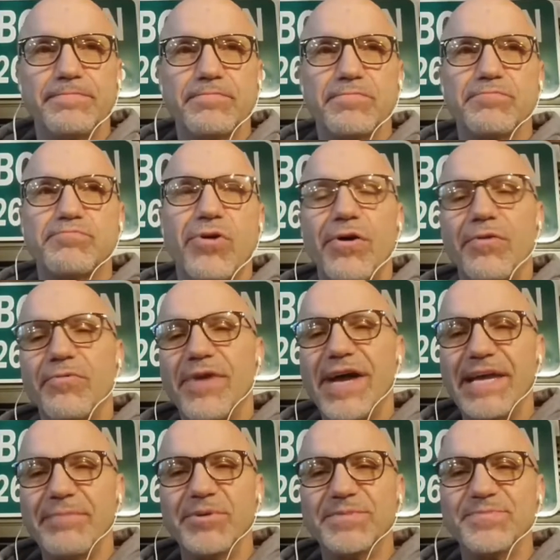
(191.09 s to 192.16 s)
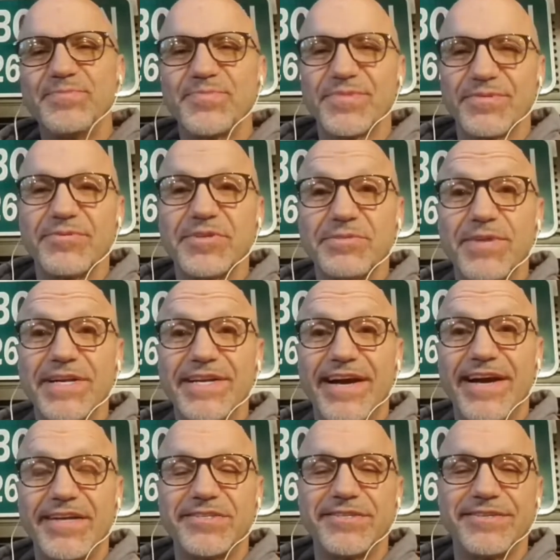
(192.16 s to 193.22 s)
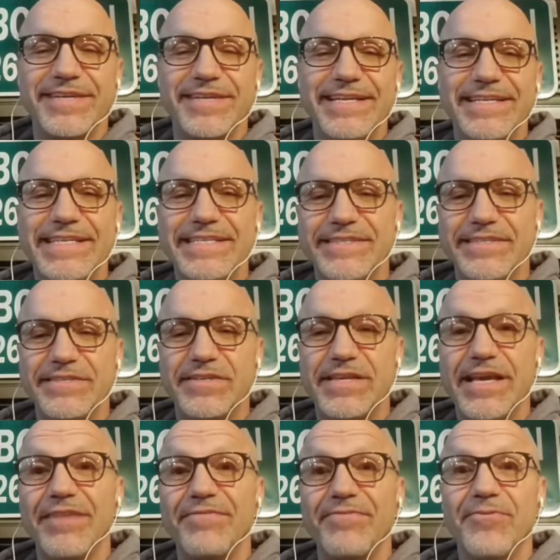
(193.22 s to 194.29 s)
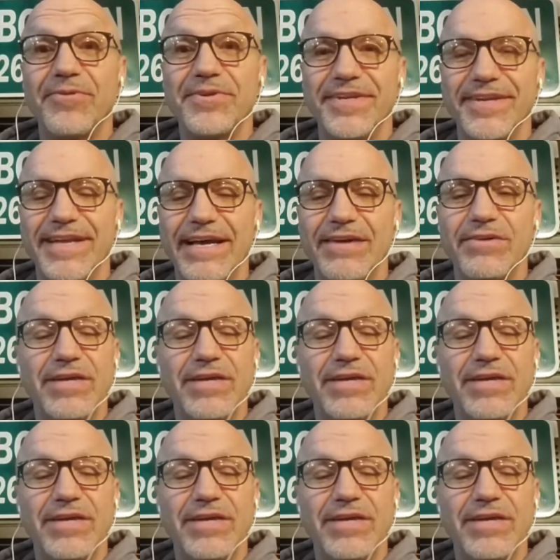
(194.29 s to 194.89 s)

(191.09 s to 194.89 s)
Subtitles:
Paul Ryman was my doctor, and he's in California now.